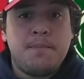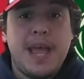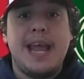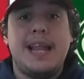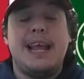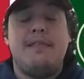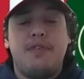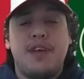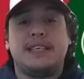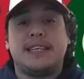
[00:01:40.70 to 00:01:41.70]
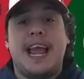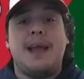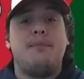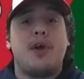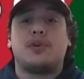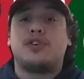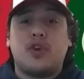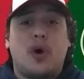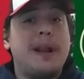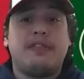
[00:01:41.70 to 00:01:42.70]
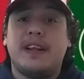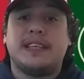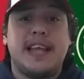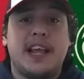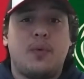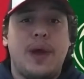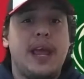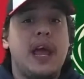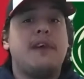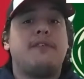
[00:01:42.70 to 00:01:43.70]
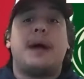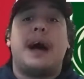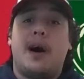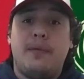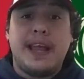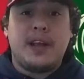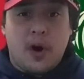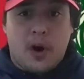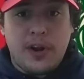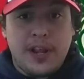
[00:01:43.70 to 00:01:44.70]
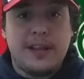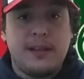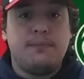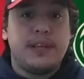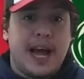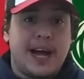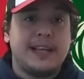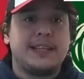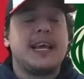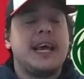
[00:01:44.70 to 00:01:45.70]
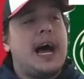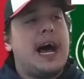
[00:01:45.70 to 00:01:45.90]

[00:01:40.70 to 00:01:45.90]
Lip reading: And in this game, there were so many things to take away from how they guarded Giannis,